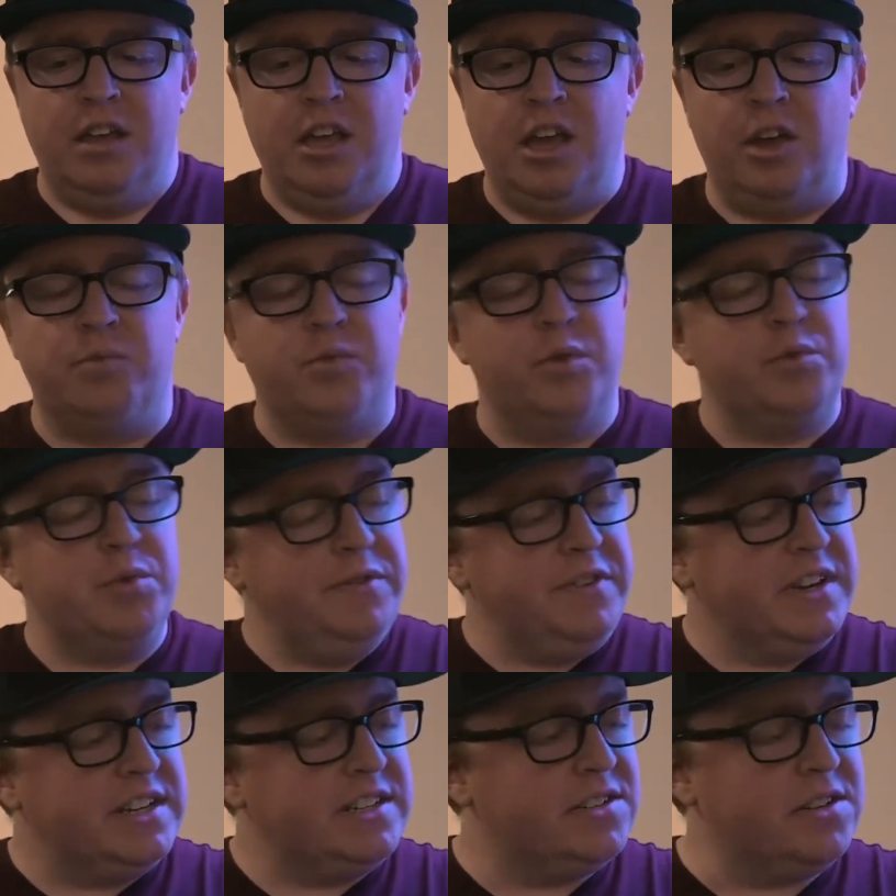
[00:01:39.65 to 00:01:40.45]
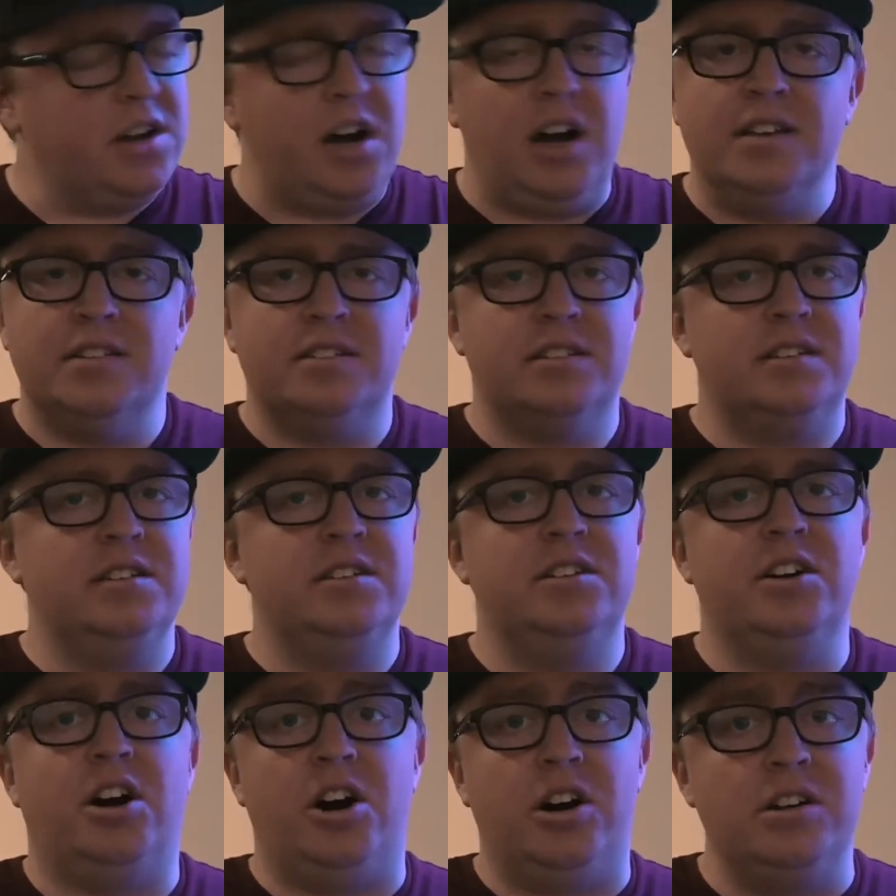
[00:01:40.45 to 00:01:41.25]
And when we've
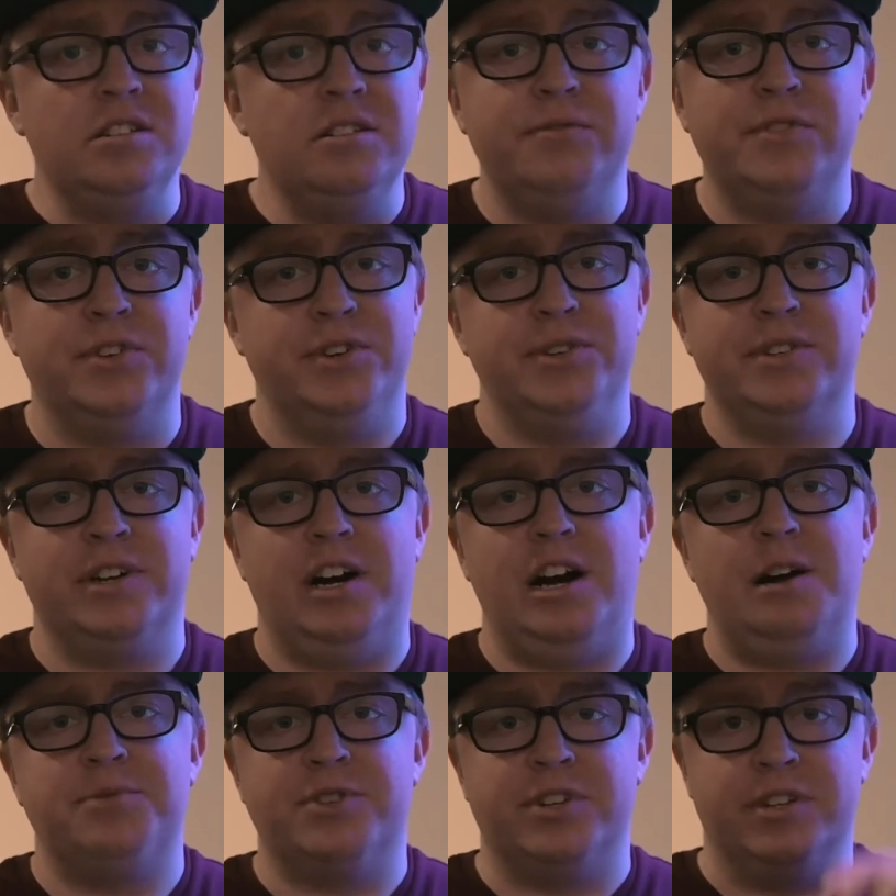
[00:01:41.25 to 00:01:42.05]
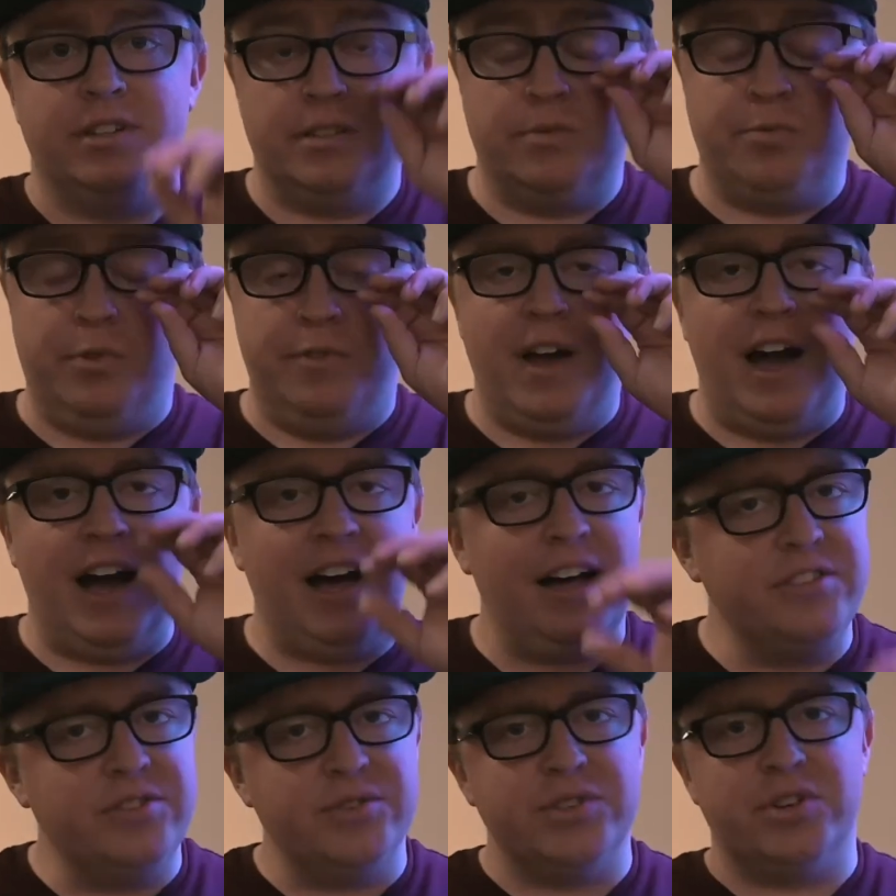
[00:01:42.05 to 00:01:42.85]
exhausted all of those options, we've
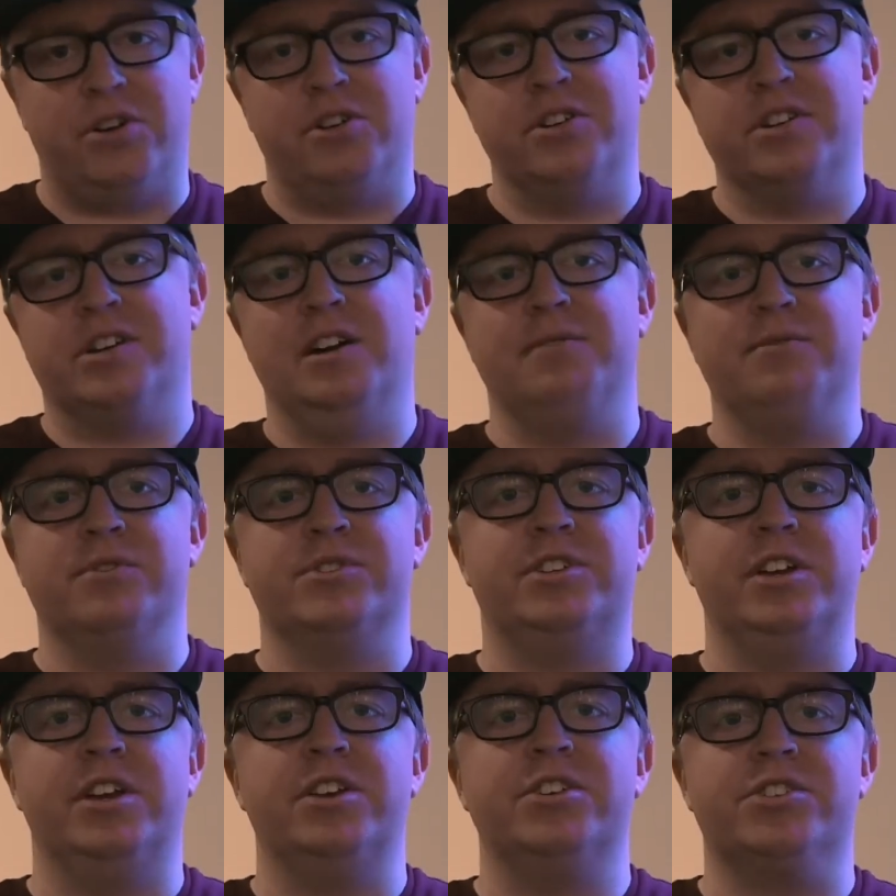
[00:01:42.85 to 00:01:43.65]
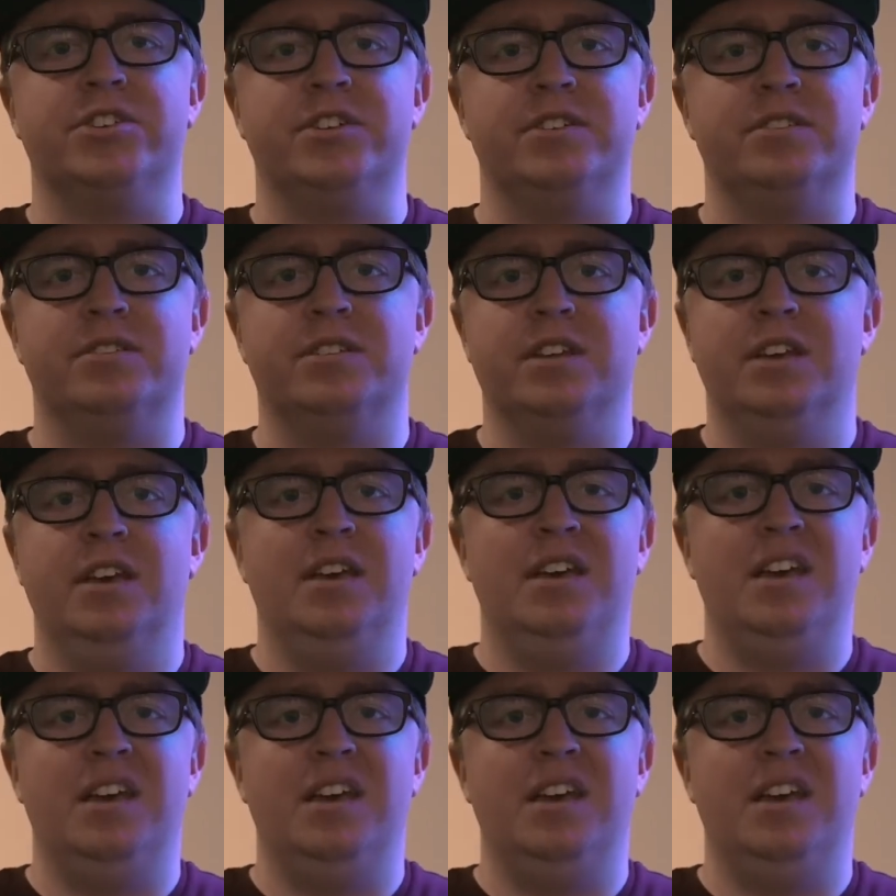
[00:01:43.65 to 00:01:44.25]
had those hard conversations,